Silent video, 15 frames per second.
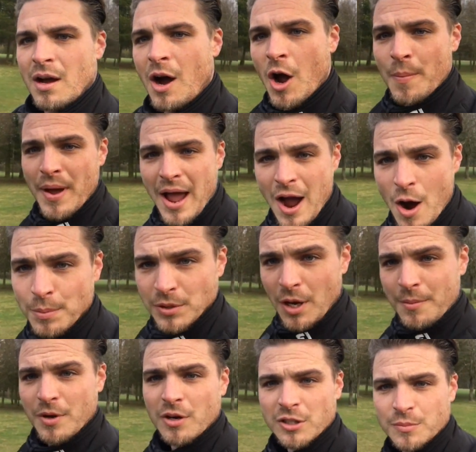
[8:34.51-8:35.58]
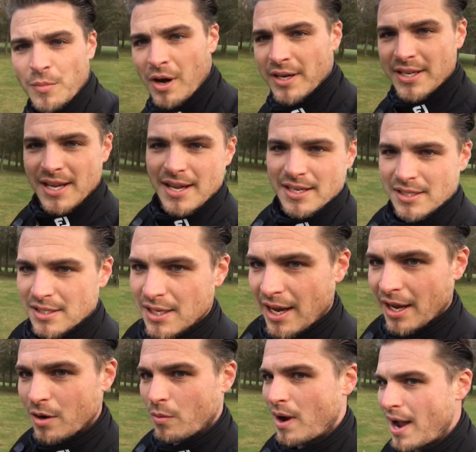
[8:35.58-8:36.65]
I hope it helps. I hope you've got some ideas to
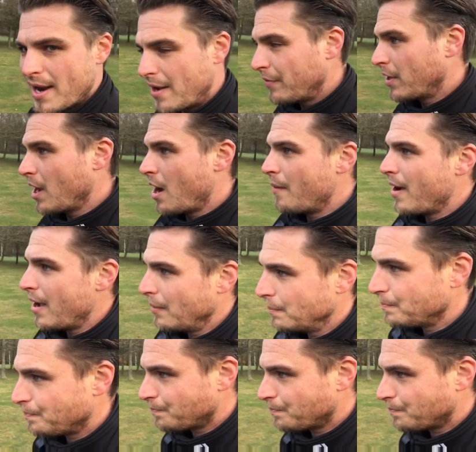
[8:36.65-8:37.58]
take away and have a go at.